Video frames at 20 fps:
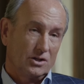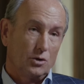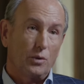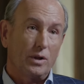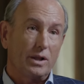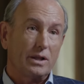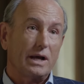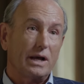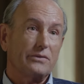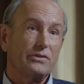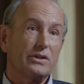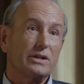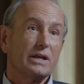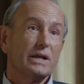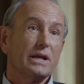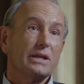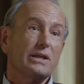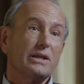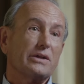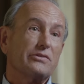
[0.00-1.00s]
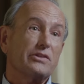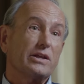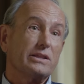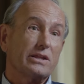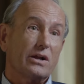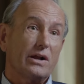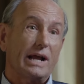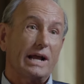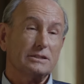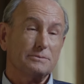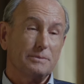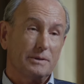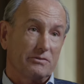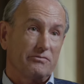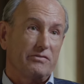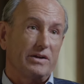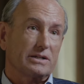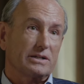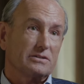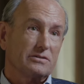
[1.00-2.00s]
Well, I think I think there has been
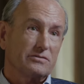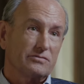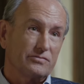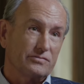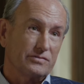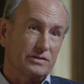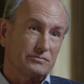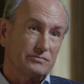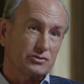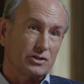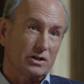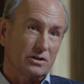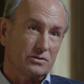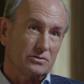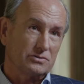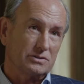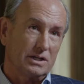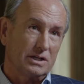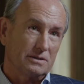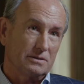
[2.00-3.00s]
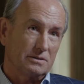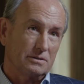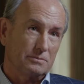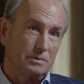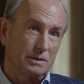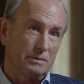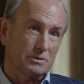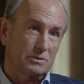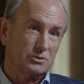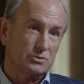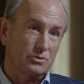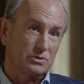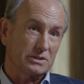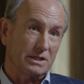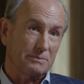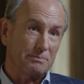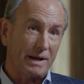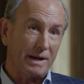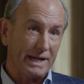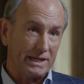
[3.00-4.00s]
effect of, of charters on public schools,
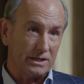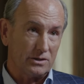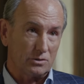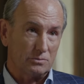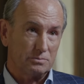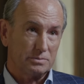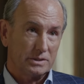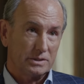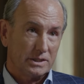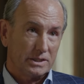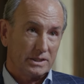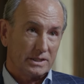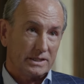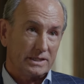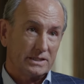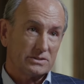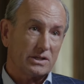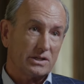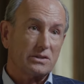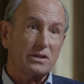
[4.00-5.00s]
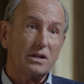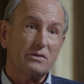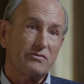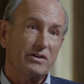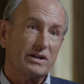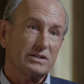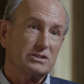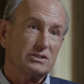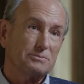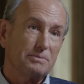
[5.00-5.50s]
and my hope is that that effect